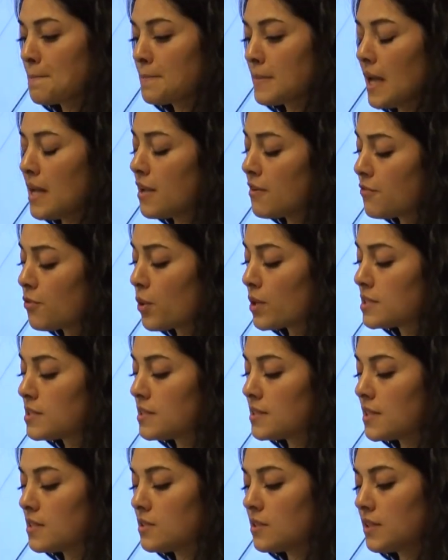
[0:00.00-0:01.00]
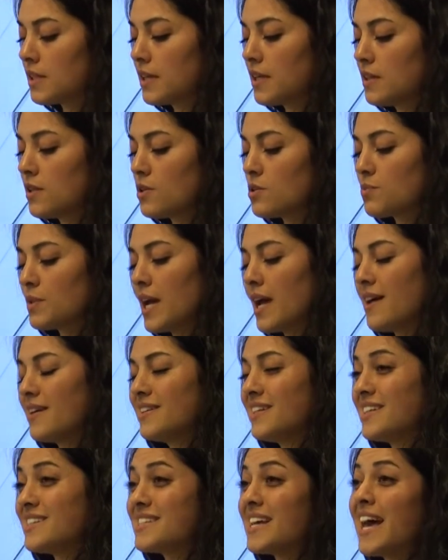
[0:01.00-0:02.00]
And it forces us to look at those
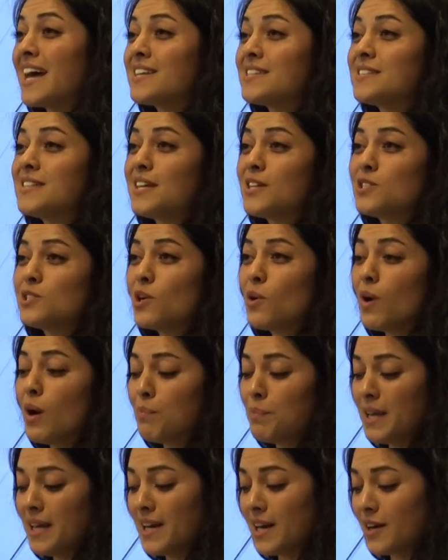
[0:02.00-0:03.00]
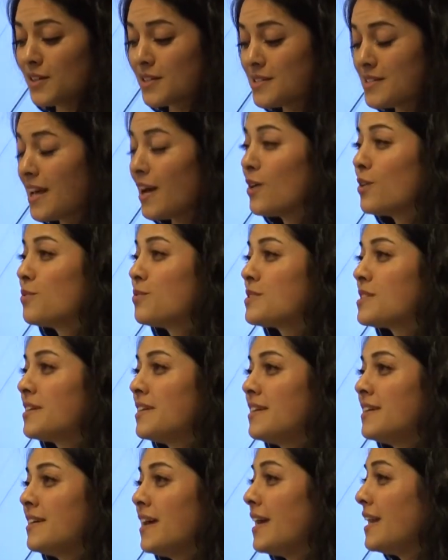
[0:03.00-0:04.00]
realities as they show up in ourselves
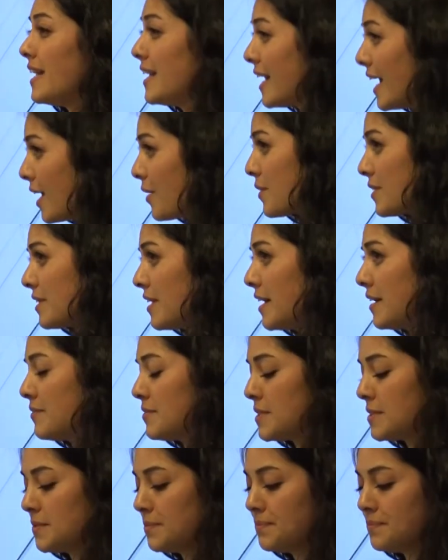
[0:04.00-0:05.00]
and in our lives.